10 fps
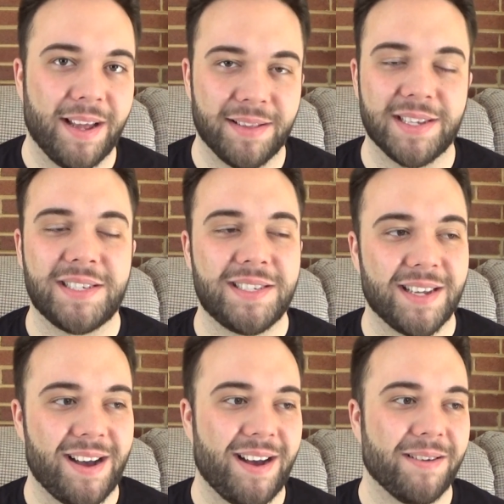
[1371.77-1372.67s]
in this
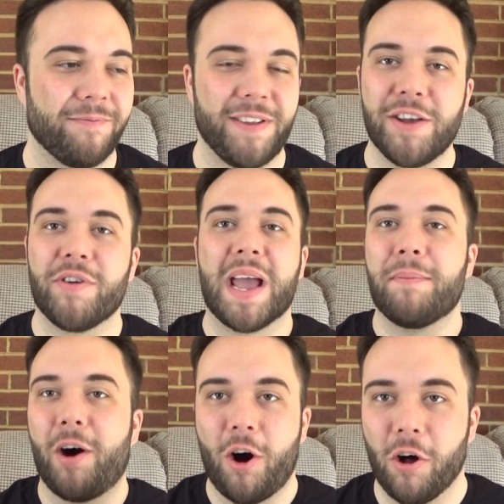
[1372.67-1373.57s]
video
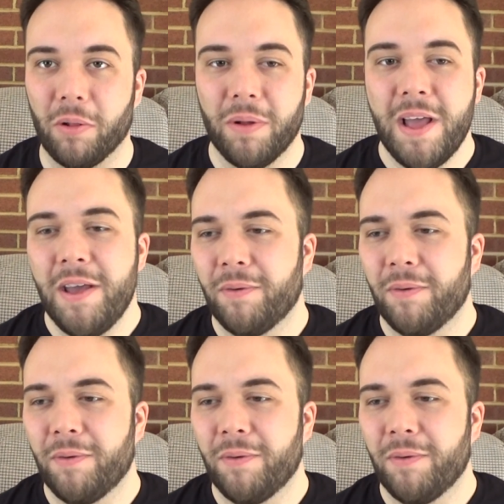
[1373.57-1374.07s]
game haul.